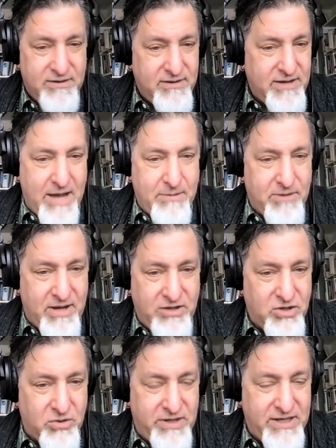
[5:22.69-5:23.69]

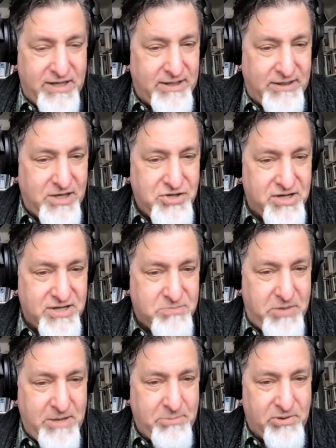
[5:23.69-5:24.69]
indigenous
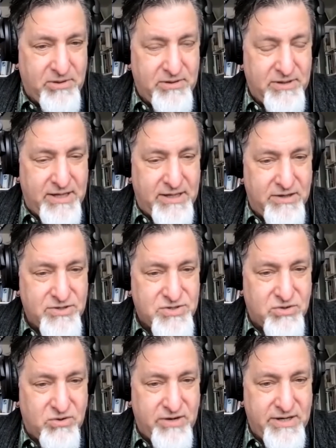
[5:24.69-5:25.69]
people and their
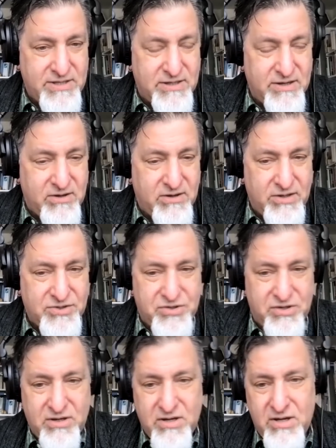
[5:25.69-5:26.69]
stories and their
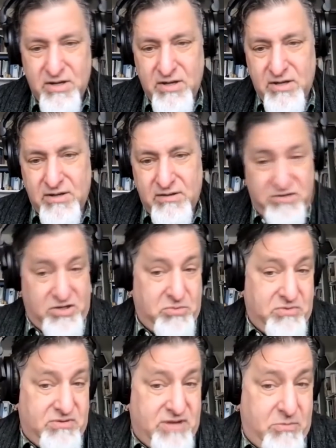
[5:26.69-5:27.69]
culture,
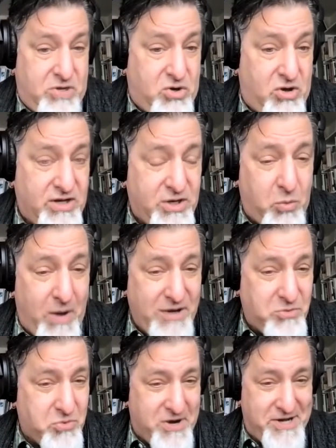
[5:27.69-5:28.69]
they would call it a
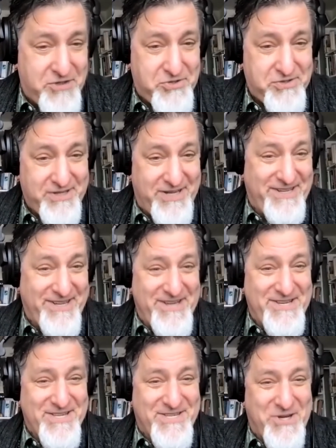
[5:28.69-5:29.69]
whitewash.
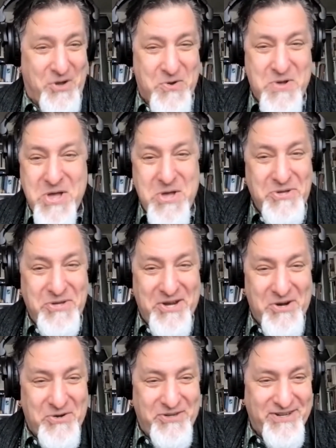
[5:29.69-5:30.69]
So,
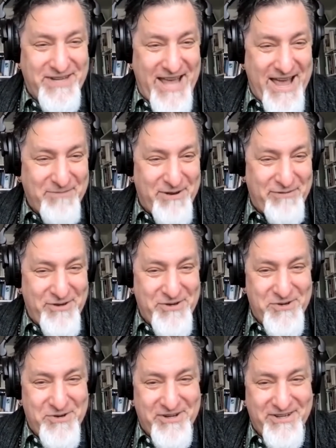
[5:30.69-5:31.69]
you're damned if you
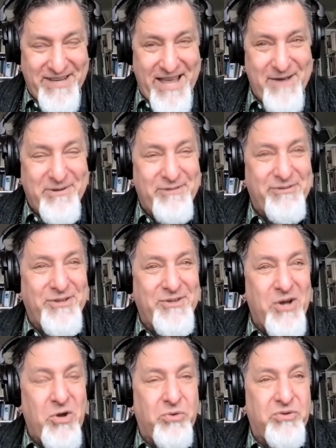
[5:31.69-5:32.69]
do, or you're damned if you
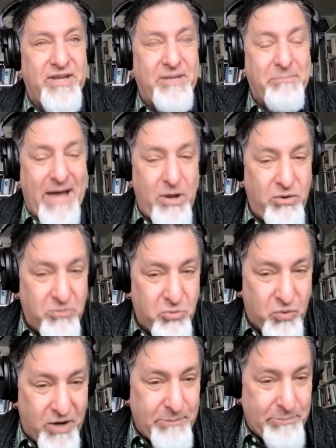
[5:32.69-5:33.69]
don't. And my
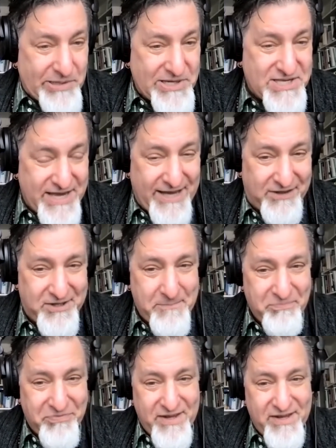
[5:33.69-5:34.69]
1%
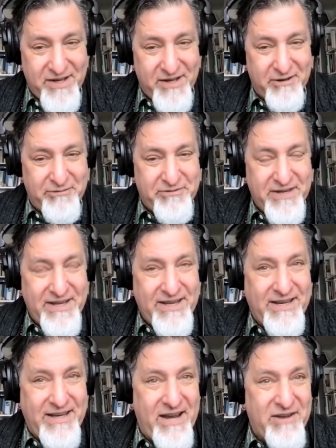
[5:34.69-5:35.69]
of
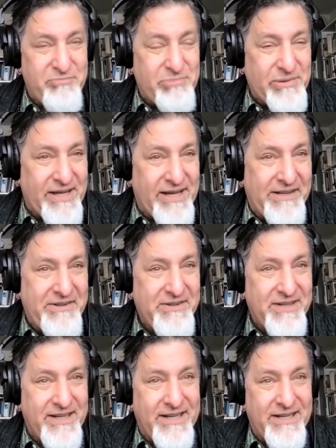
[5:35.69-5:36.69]
native blood,
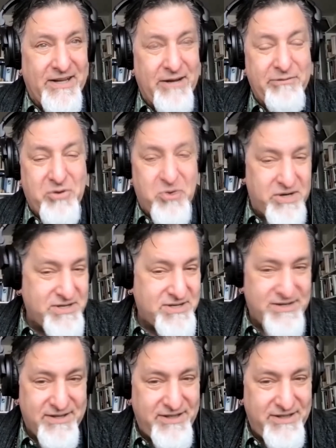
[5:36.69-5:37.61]
of course,